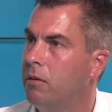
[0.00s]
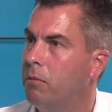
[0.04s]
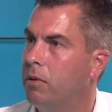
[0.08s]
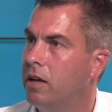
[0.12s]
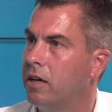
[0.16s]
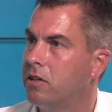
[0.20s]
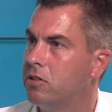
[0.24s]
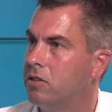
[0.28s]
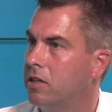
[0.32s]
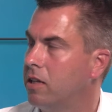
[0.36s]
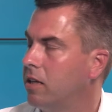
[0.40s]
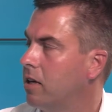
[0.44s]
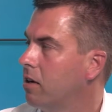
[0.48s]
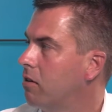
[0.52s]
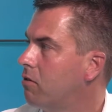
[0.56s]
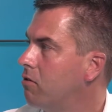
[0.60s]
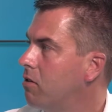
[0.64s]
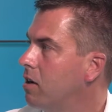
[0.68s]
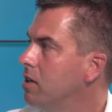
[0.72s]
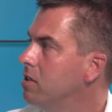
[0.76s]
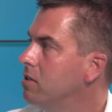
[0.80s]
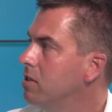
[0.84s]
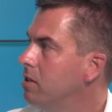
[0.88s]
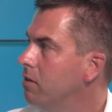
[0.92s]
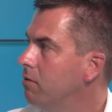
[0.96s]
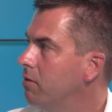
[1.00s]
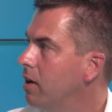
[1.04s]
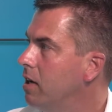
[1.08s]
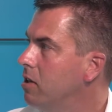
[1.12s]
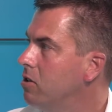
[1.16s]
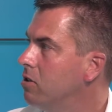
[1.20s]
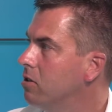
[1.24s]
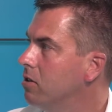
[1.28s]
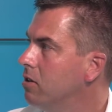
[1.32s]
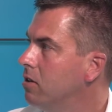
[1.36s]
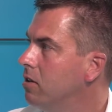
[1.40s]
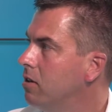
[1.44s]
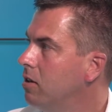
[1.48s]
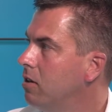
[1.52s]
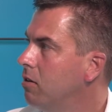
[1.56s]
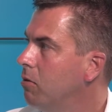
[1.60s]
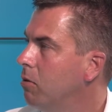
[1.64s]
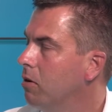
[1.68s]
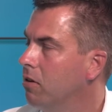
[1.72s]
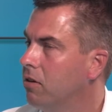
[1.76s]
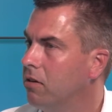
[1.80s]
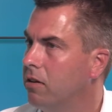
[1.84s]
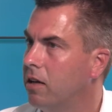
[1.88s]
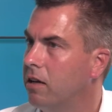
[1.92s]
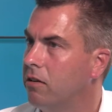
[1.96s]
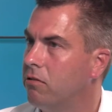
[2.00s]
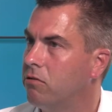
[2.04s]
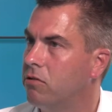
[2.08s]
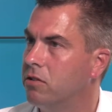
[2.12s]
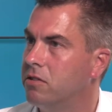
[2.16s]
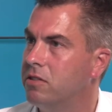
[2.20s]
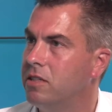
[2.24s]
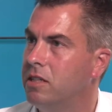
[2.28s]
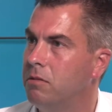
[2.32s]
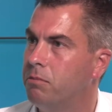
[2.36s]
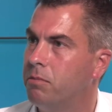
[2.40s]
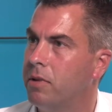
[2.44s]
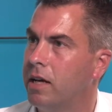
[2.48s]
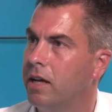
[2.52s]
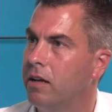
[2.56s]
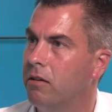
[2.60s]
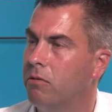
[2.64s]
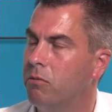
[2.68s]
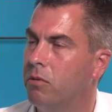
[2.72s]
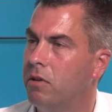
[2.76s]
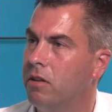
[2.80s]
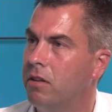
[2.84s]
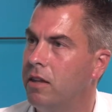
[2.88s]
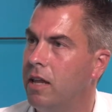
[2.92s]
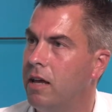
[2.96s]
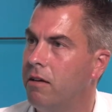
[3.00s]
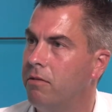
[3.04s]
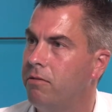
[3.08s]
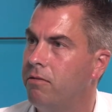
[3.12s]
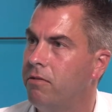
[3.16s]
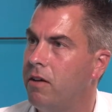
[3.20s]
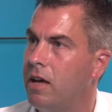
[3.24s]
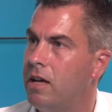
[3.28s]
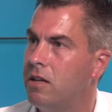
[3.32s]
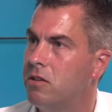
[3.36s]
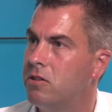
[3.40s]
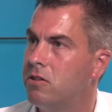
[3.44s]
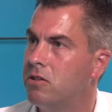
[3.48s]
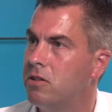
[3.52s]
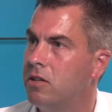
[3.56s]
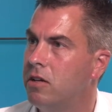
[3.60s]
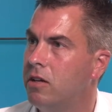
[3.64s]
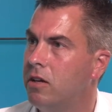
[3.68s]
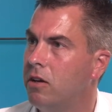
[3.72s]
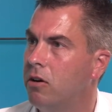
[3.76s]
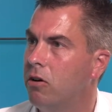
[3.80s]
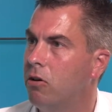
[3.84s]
but actually that creates innovation, whether that's Receipt Bank with their fetch,